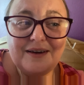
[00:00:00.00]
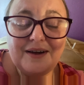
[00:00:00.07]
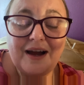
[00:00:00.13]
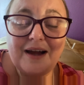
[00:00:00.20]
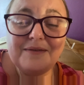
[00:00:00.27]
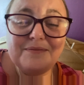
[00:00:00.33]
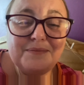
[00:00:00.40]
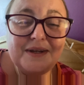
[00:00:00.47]

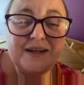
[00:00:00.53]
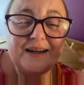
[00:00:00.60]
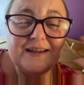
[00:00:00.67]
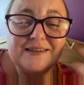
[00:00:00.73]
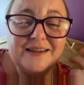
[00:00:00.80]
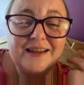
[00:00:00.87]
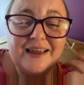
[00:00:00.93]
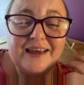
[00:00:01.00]
I've been
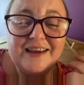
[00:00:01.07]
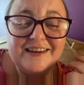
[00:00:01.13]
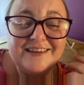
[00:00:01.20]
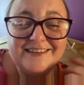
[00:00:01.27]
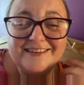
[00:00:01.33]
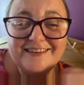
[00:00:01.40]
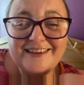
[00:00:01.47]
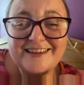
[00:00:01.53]
isolating.
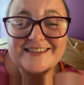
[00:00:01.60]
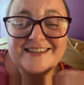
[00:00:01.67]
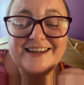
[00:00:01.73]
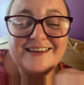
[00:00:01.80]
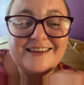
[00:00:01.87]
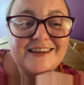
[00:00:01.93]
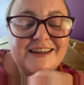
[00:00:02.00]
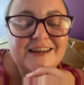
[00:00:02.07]
That's it.
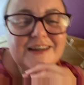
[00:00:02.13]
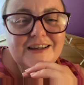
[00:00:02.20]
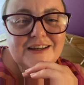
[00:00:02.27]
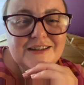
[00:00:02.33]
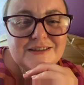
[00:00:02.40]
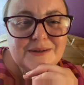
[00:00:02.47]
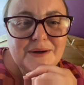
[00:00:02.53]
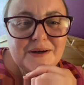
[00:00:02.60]

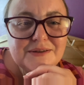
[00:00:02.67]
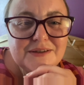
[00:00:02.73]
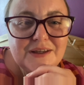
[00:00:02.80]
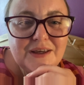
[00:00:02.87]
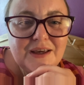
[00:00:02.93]
So I'll see you